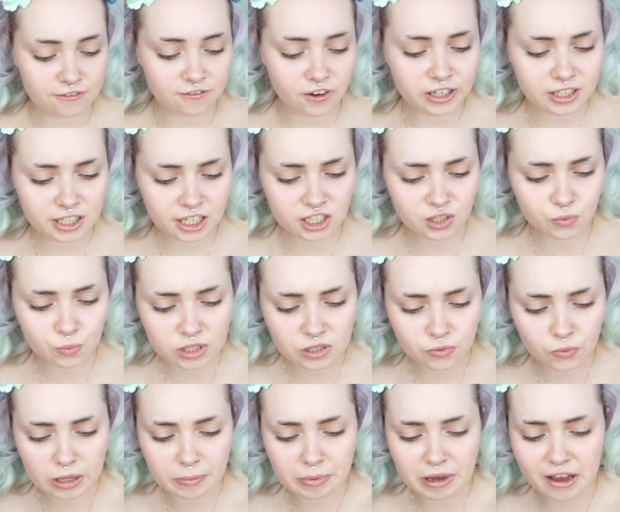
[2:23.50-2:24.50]
Foundation was a
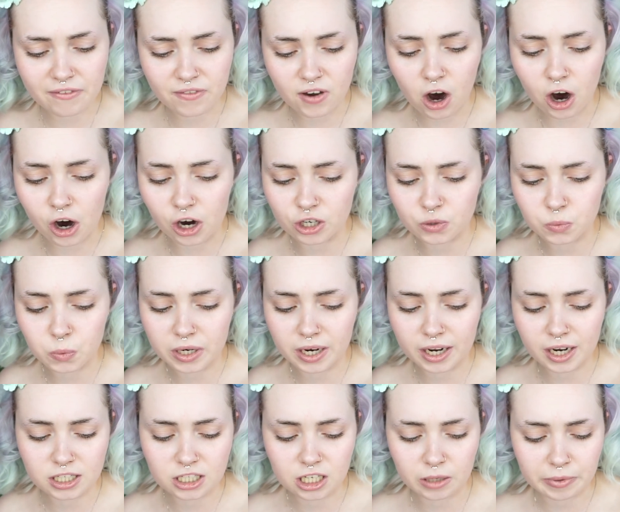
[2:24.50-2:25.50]
wee bit of a hard one
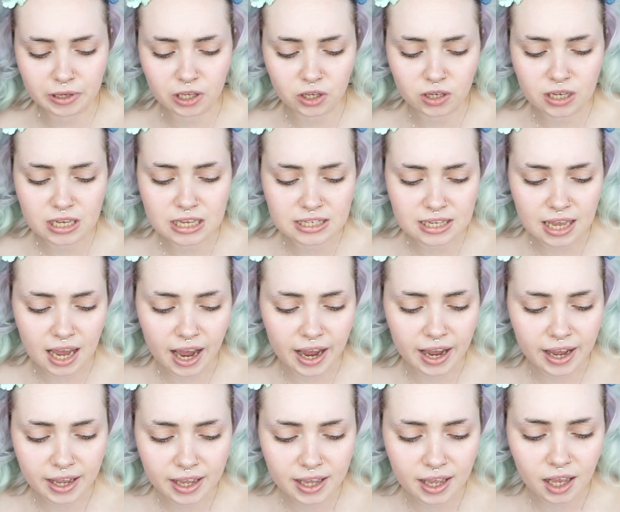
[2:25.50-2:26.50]
actually, because
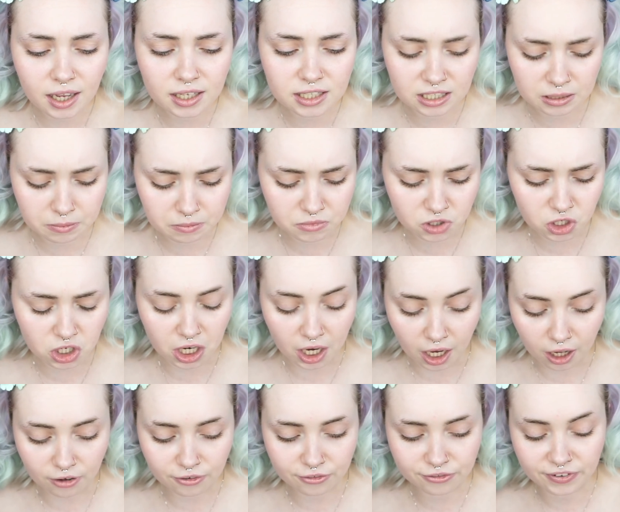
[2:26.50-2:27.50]
I seem to
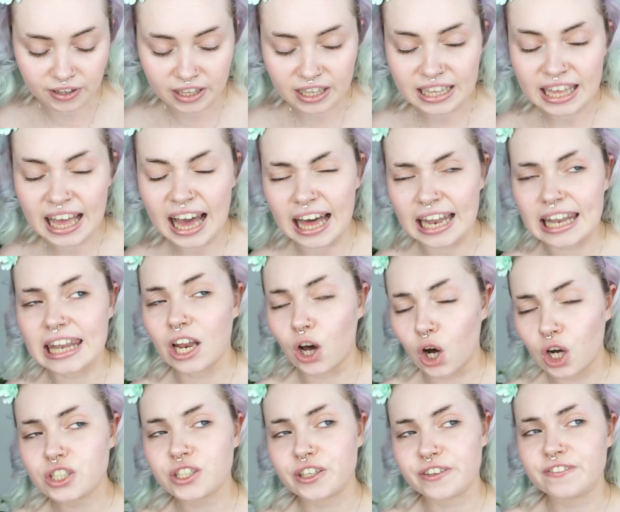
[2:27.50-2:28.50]
love a
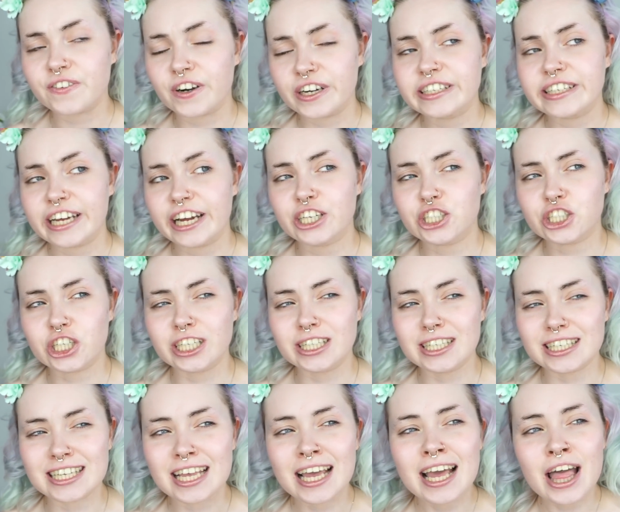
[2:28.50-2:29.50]
lot of
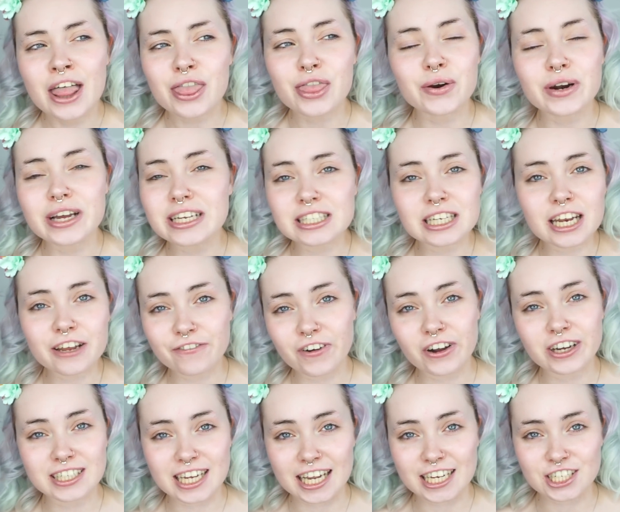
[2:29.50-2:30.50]
foundations. There isn't a
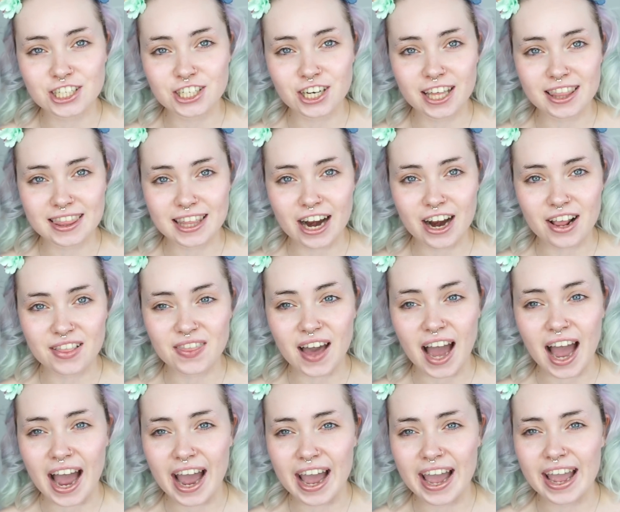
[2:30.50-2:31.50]
foundation out there that
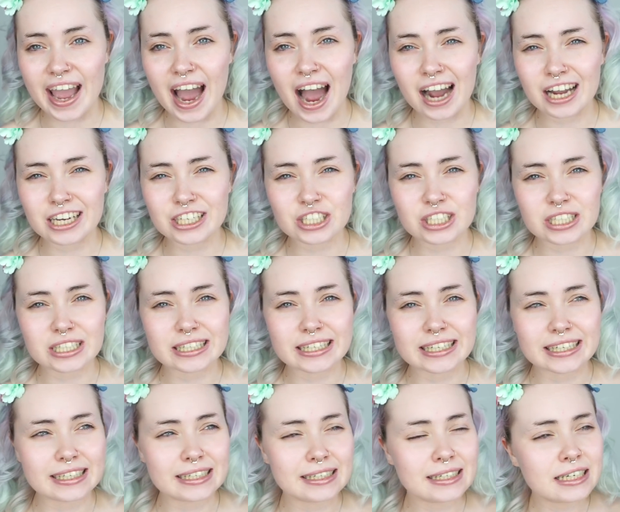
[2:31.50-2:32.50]
I
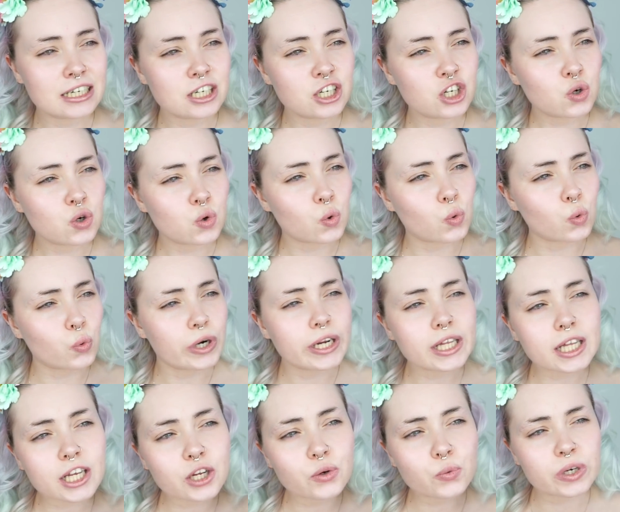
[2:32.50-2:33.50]
actually
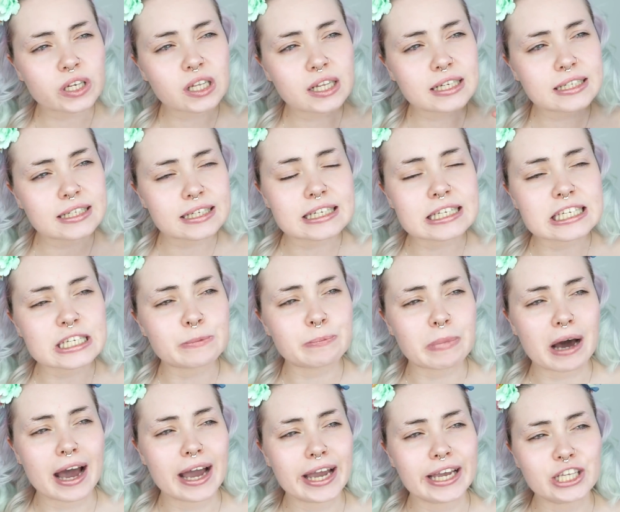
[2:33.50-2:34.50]
really, really
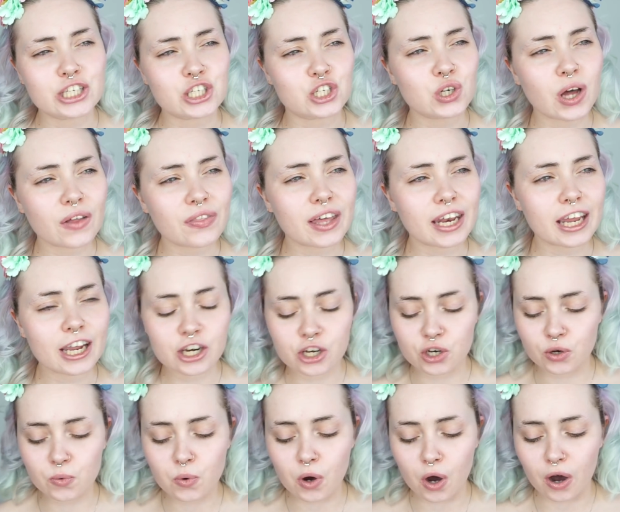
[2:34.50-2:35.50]
despise, not that I
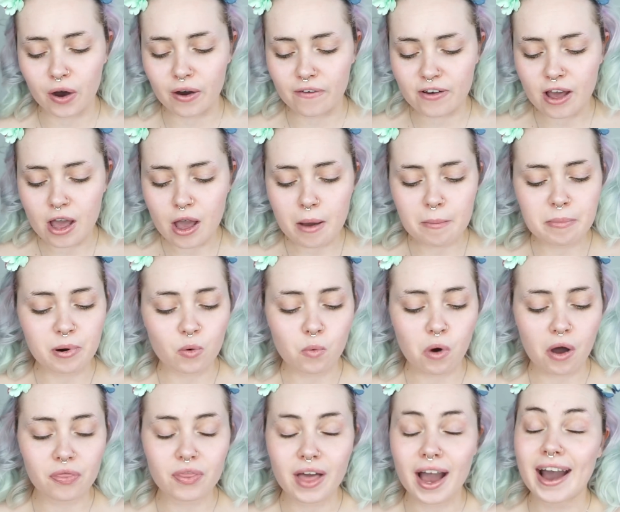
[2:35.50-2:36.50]
know of, but
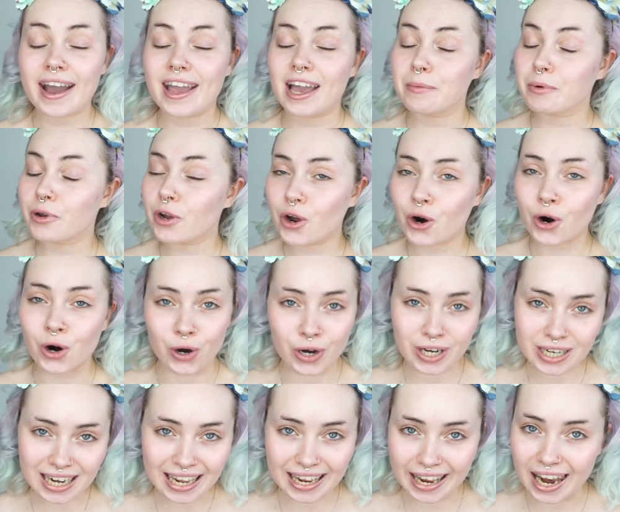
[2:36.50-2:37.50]
one that I am
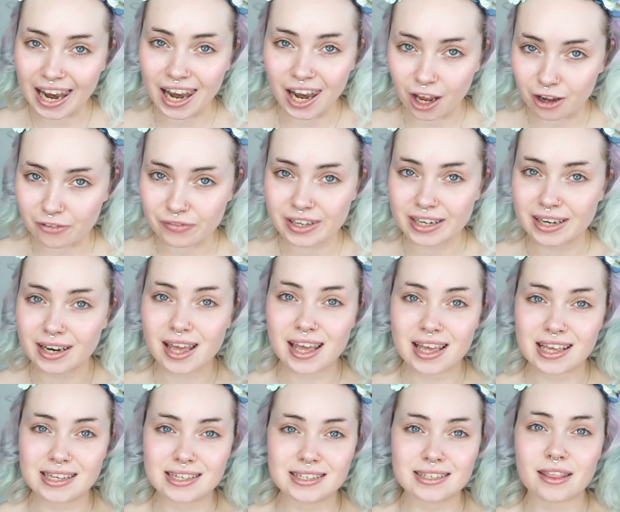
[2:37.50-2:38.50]
currently loving
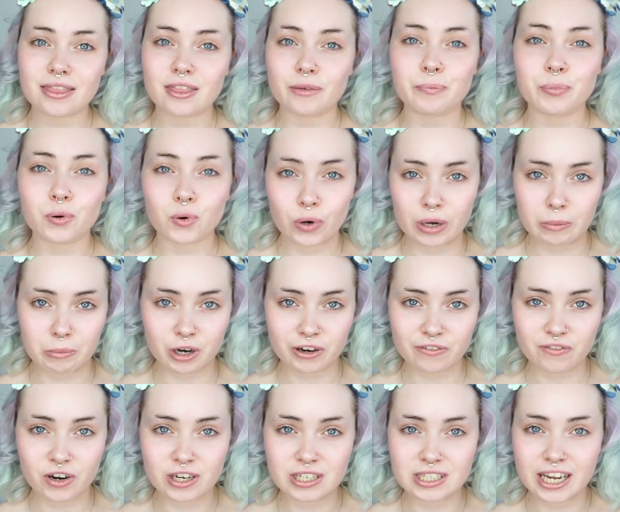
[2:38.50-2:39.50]
is the Primark
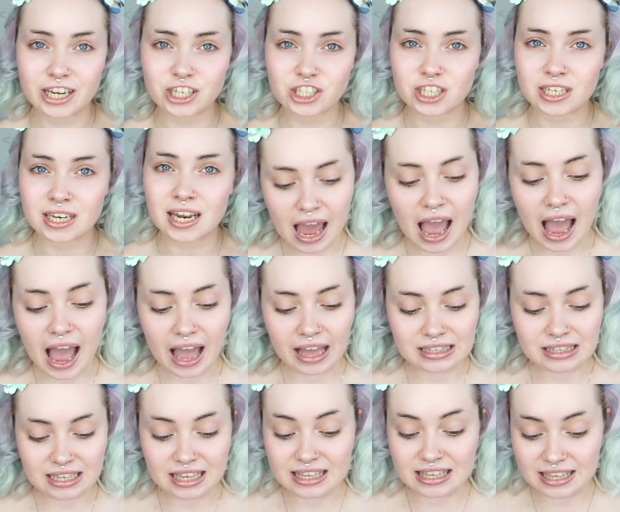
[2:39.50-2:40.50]
foundation.
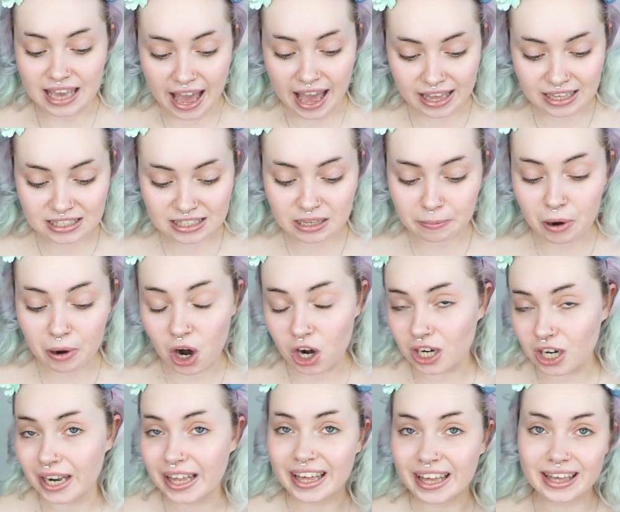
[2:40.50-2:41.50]
And yes,
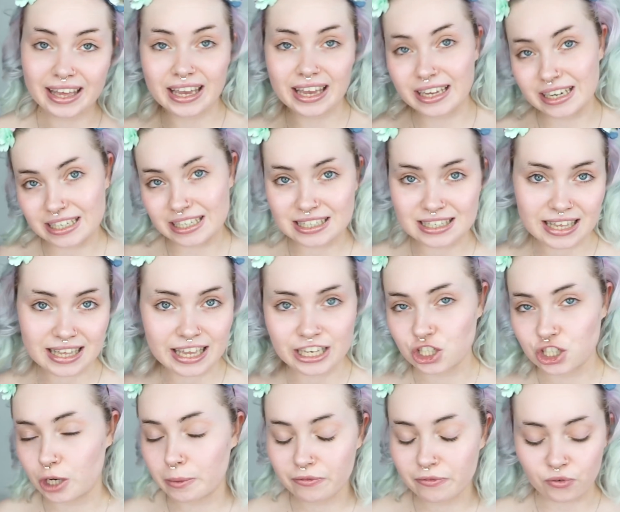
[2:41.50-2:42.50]
apparently it is a
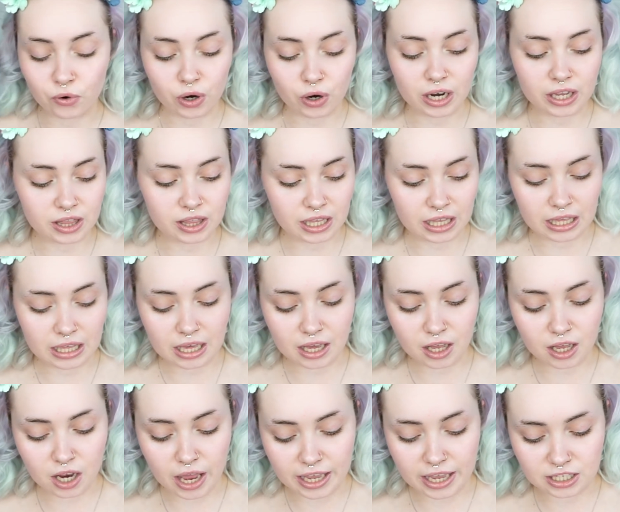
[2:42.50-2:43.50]
dupe for the
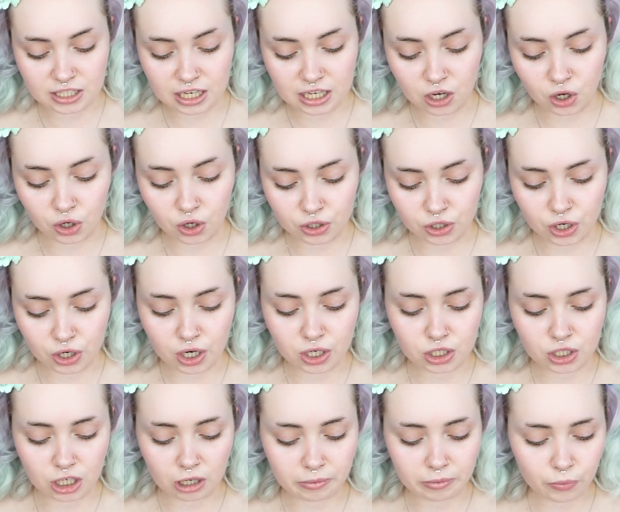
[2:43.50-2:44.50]
Estee Lauder
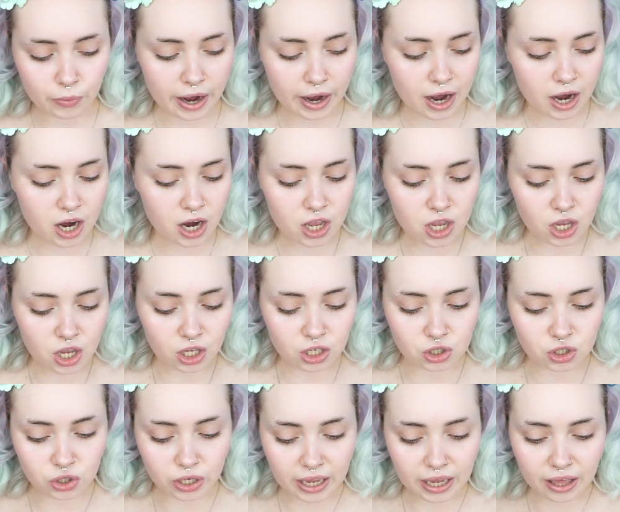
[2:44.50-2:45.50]
Double Wear.
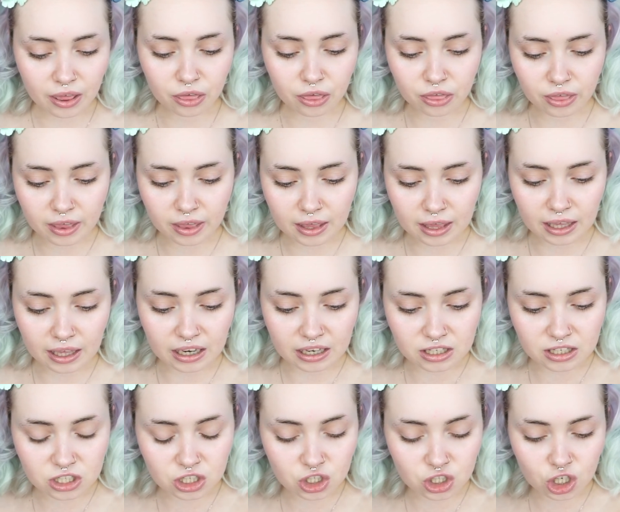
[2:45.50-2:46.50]
Do I think it
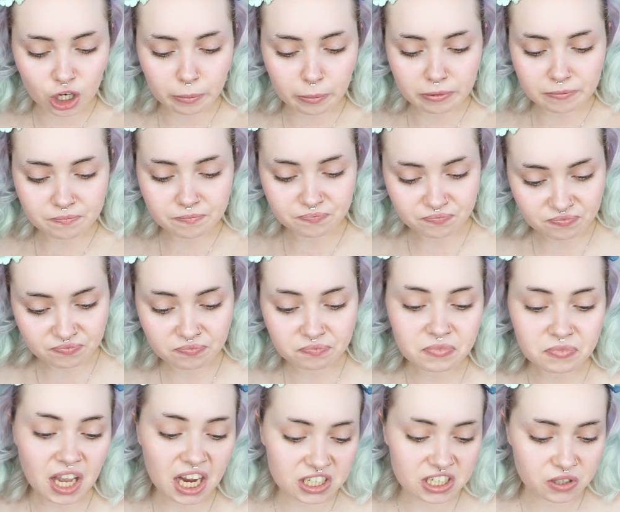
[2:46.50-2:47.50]
is a dupe?
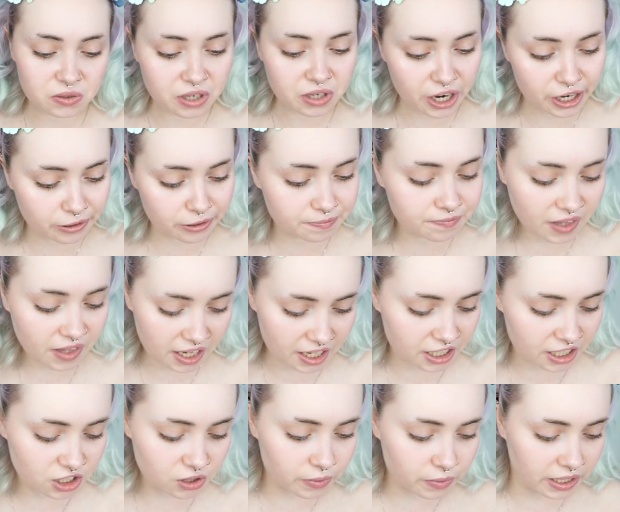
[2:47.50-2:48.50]
I don't know, and
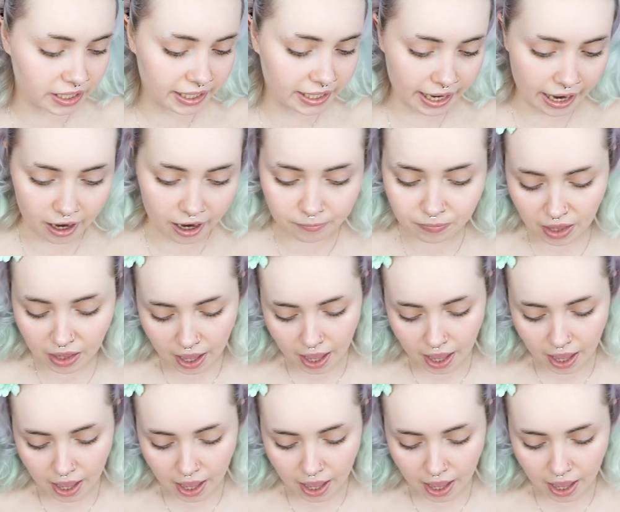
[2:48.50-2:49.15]
I don't really care.